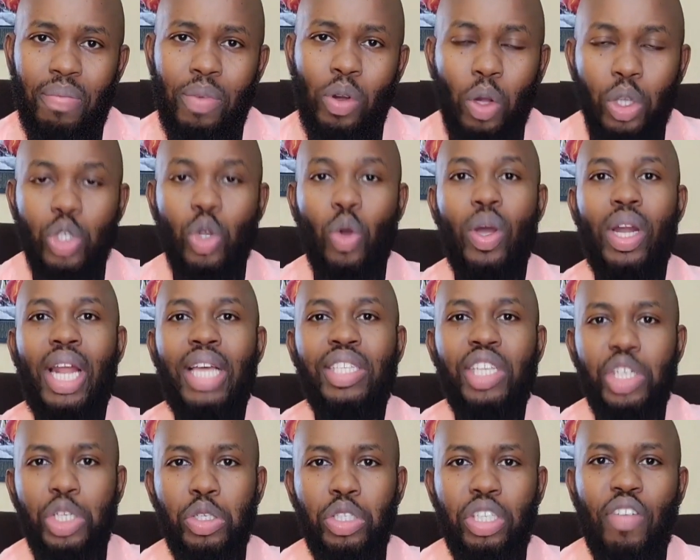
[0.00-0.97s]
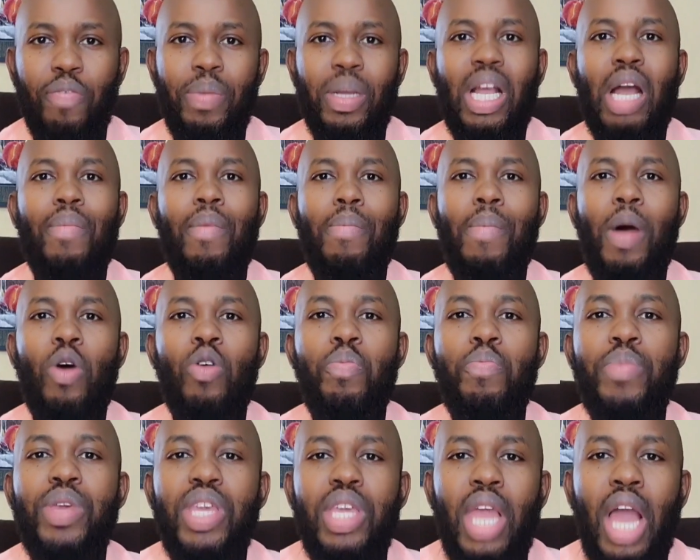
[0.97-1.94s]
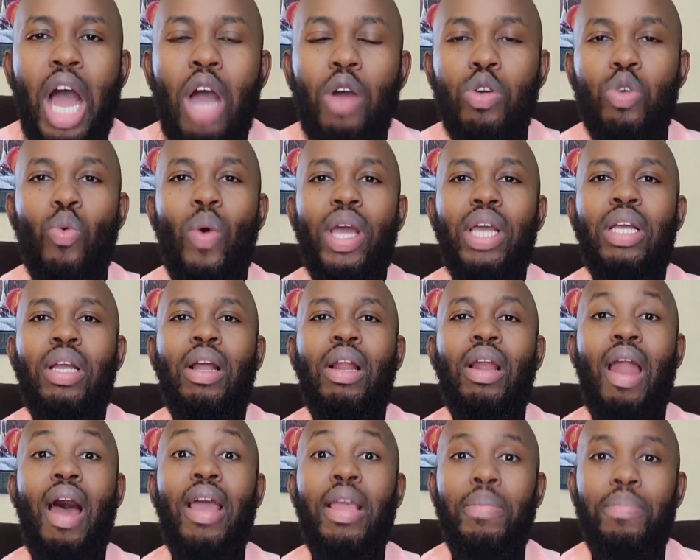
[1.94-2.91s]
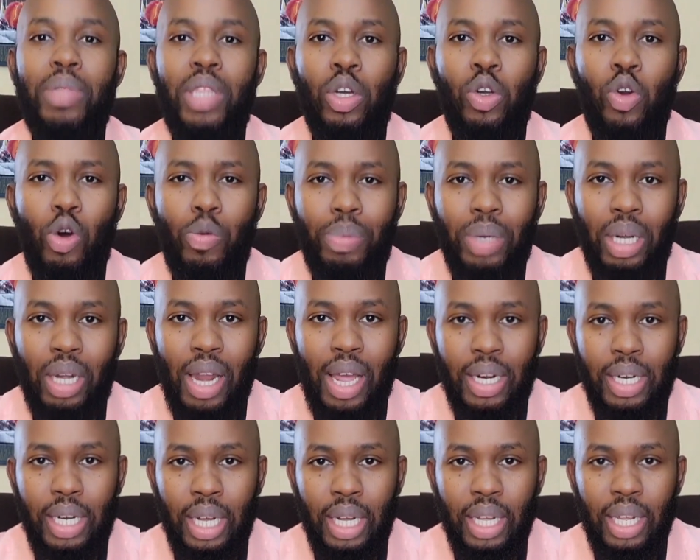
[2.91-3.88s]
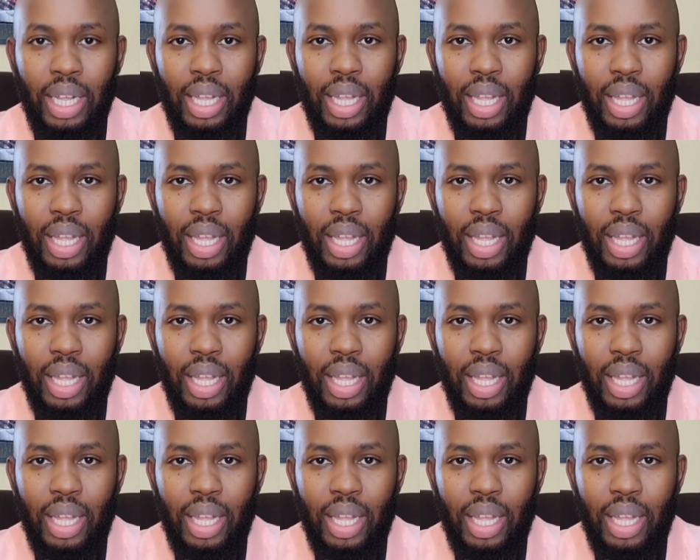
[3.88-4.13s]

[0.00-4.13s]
because organizations have become about me. How do I climb the corporate ladder?